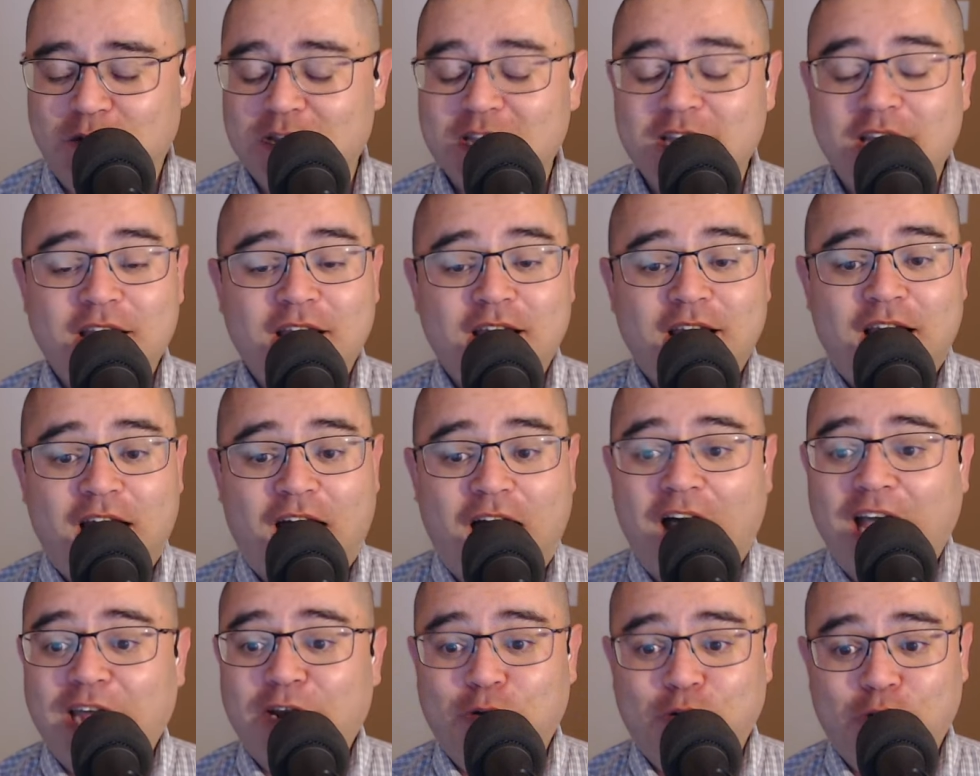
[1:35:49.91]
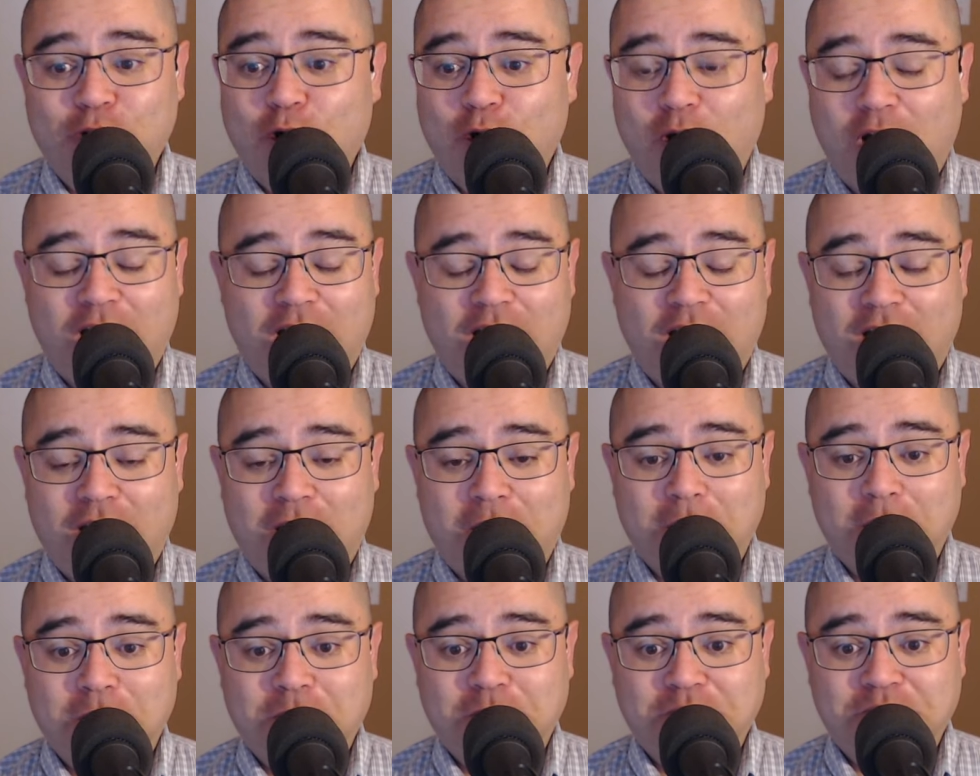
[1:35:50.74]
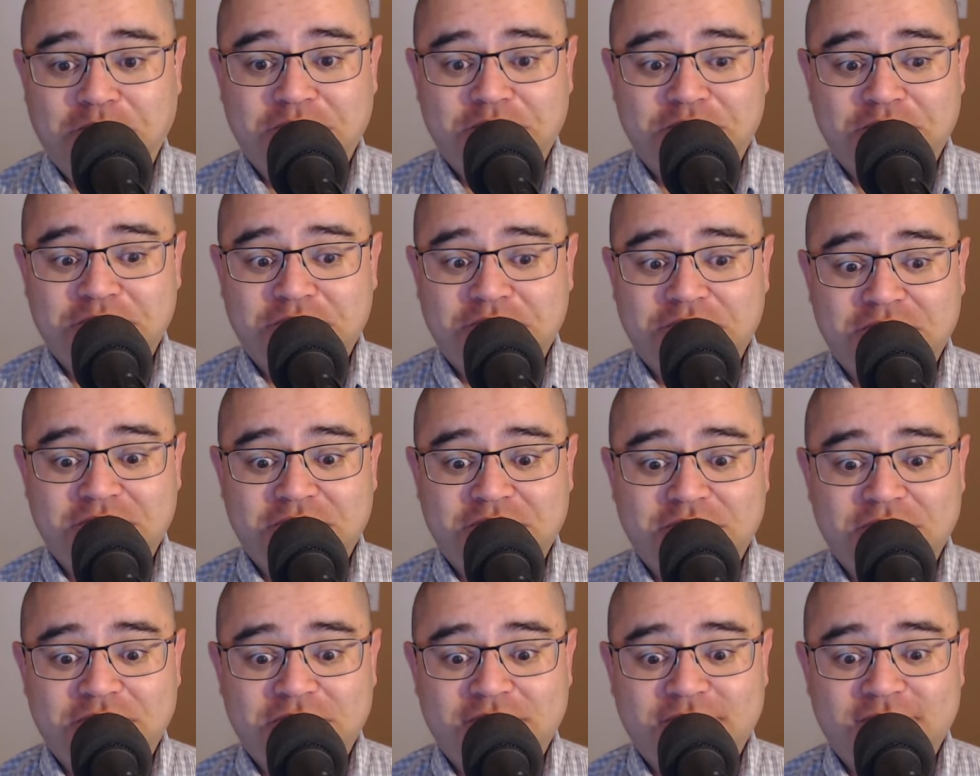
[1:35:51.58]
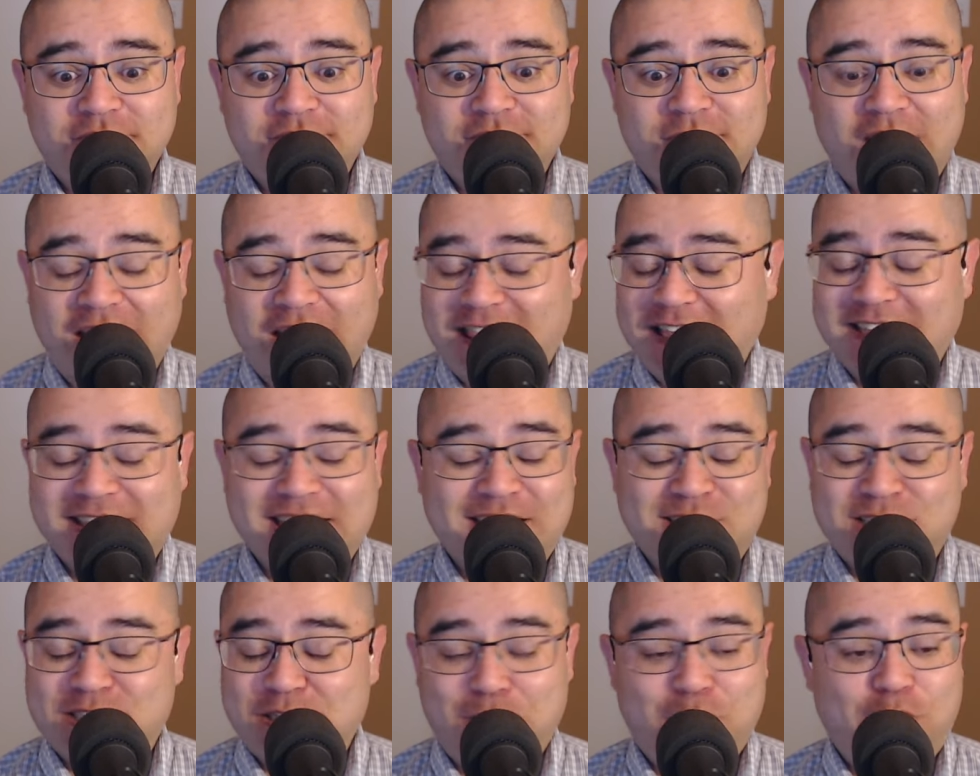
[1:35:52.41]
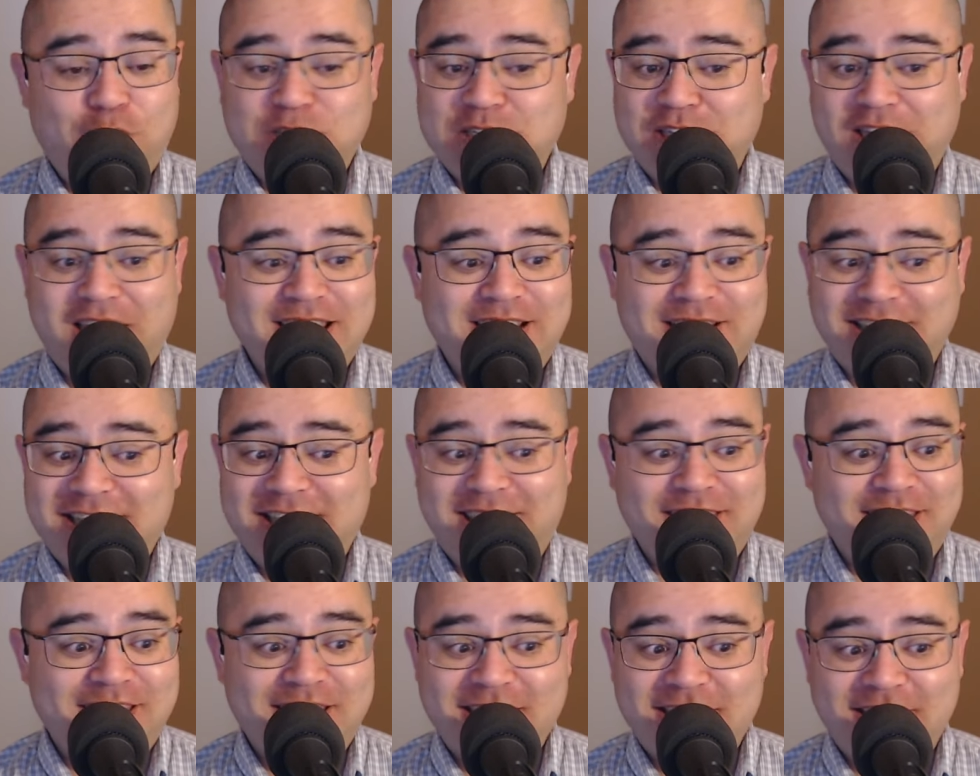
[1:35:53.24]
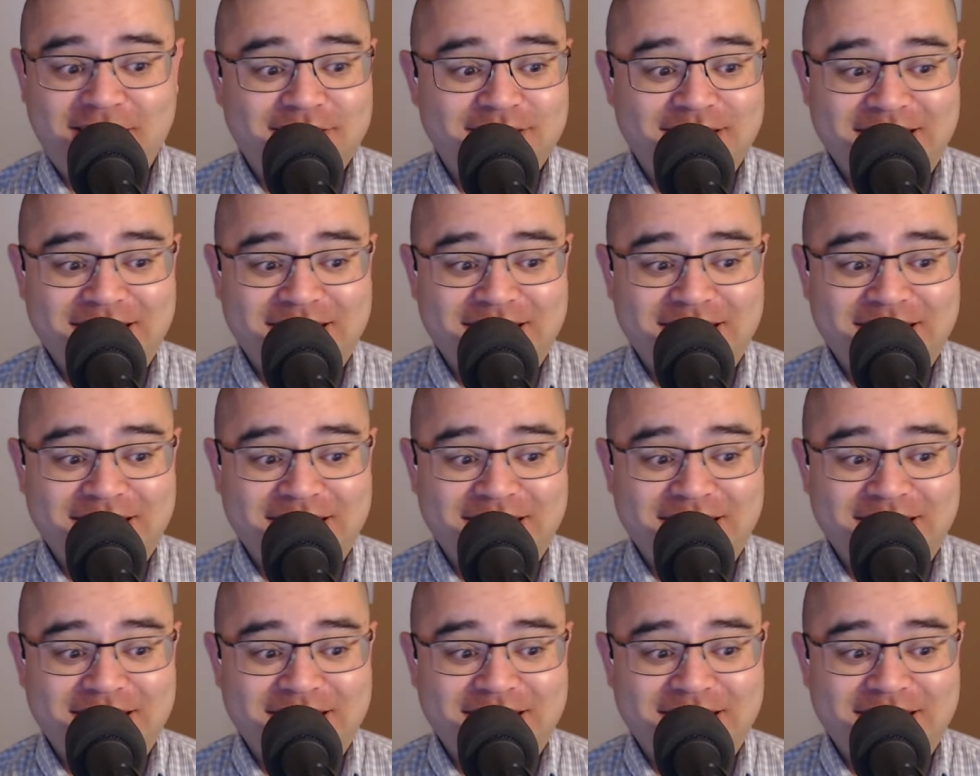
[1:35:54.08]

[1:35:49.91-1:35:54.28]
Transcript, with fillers: So I don't know. Um, I think that's the most likely thing.